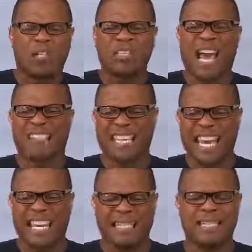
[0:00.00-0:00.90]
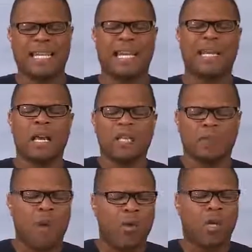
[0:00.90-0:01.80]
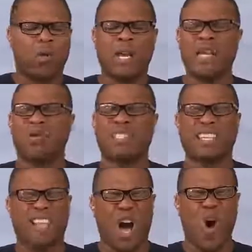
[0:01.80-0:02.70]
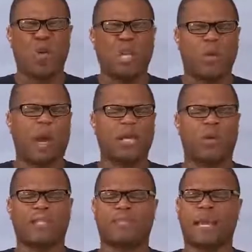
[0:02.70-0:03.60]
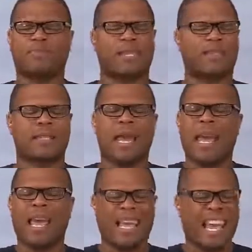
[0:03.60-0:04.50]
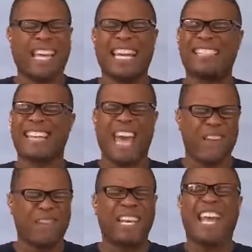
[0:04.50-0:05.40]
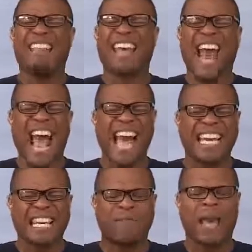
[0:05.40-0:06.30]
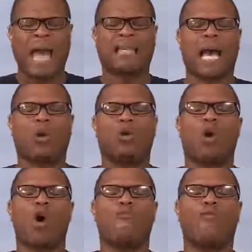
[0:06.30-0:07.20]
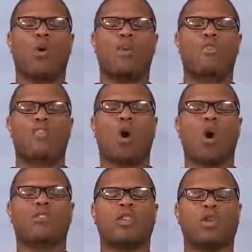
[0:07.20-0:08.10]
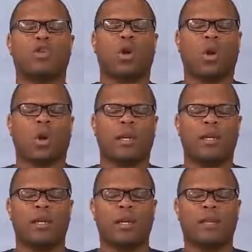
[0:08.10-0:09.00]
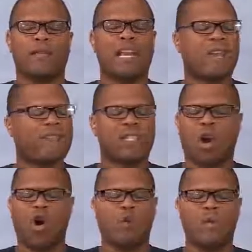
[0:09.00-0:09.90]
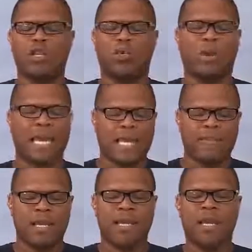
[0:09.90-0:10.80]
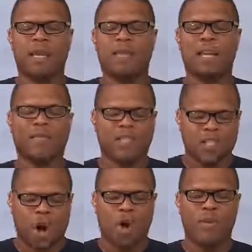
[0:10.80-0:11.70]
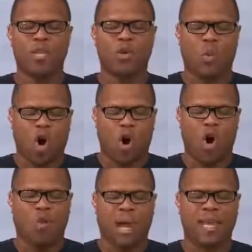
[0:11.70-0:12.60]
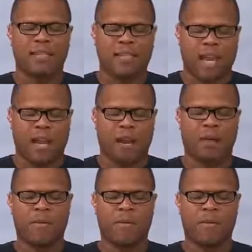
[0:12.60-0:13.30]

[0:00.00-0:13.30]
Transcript: shots of Hennessy and smoking weed wasn't the only way to accept this and get to heaven, that I could have got down on all fours and talked to you, Lord? They never told me you were in me. They never told me you were always there.